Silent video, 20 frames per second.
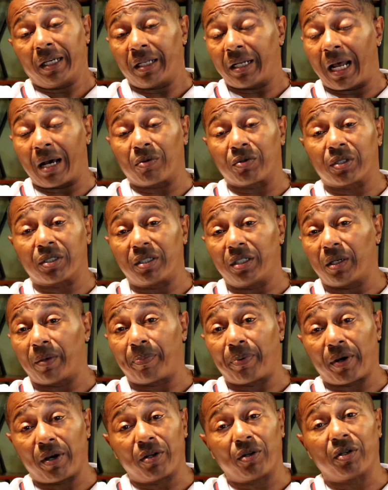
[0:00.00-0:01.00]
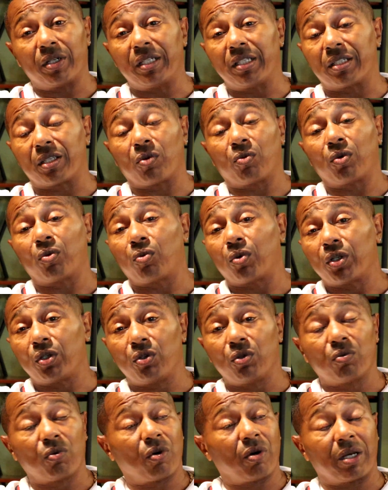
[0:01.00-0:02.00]
And I was still paranoid. He said, well, what do
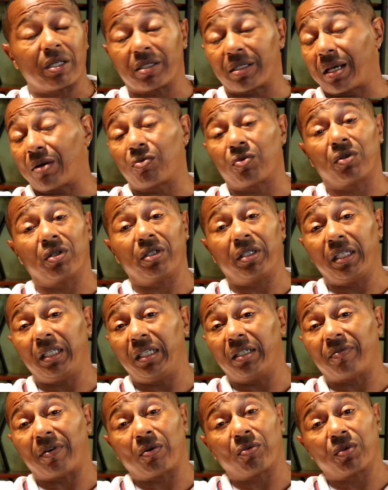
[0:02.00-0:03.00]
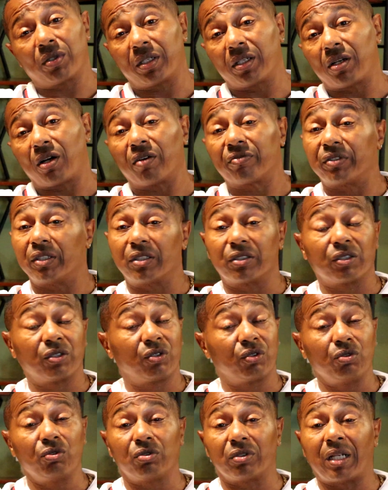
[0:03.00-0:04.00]
you want? I said, I want to leave. I want to get off the
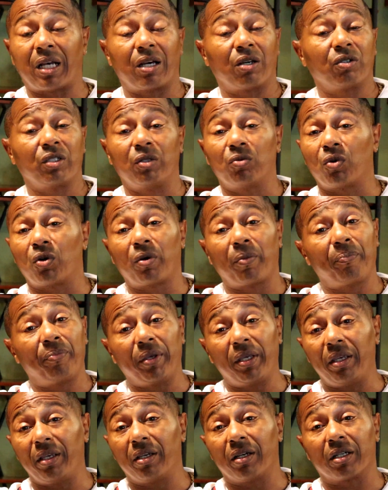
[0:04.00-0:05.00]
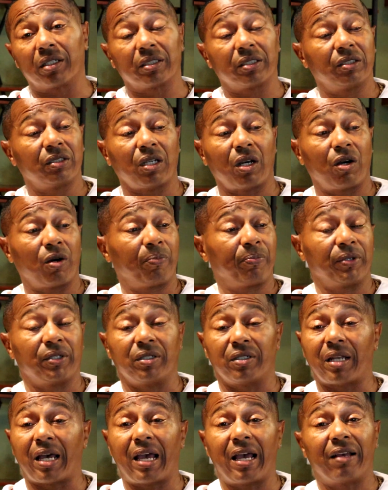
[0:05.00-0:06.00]
institution. I don't even want to be here because y'all
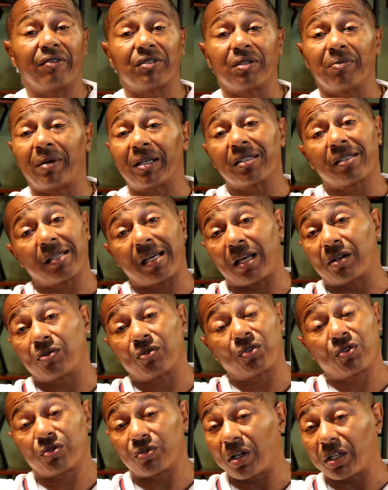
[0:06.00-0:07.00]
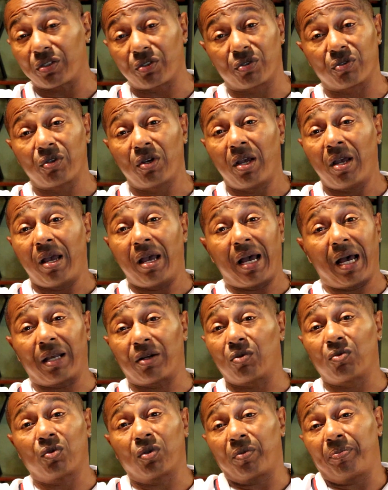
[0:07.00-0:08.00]
putting knives in my say. I don't trust you. I
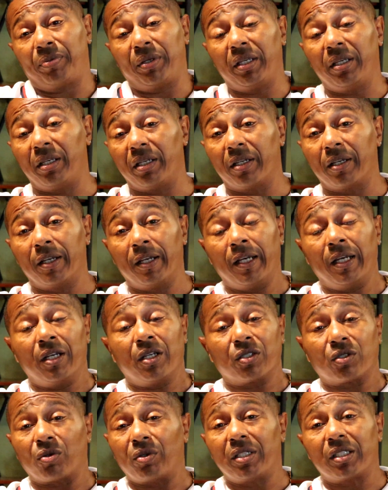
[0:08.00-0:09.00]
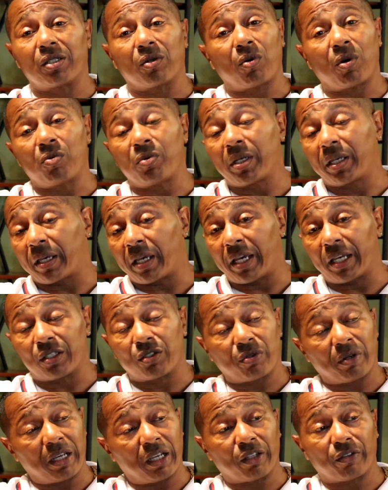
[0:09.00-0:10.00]
don't want to be here. So he said, well, we can't
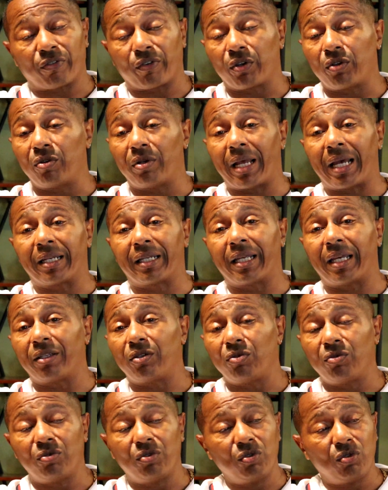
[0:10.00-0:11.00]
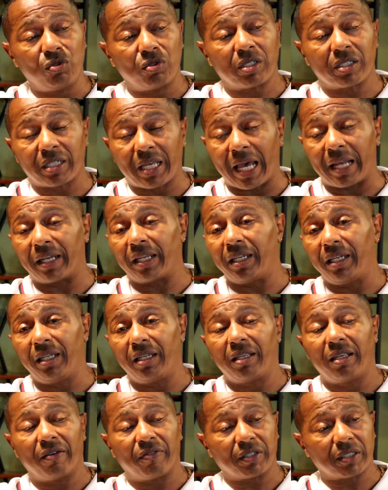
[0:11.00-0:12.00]
transfer you like that. You, you just got to
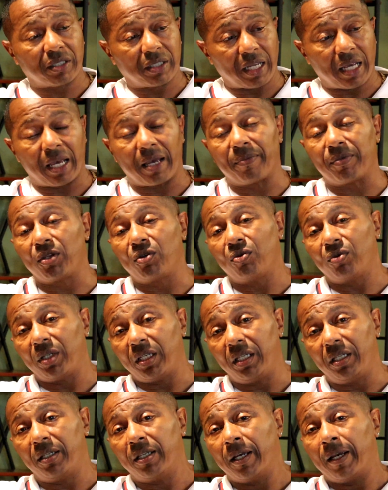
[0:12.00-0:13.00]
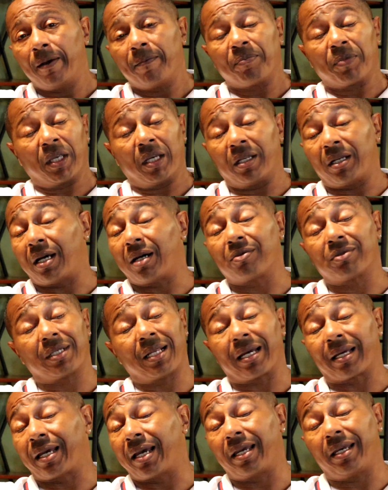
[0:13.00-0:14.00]
eat. Give us time and you eat. And I was
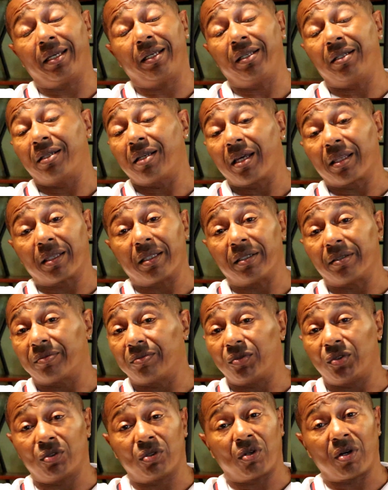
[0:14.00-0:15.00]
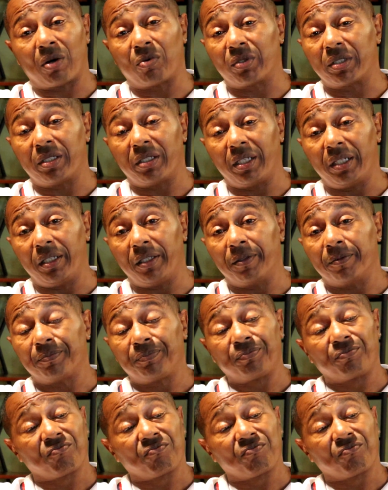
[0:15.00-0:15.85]
like, I ain't eating nothing. You know, I wouldn't eat.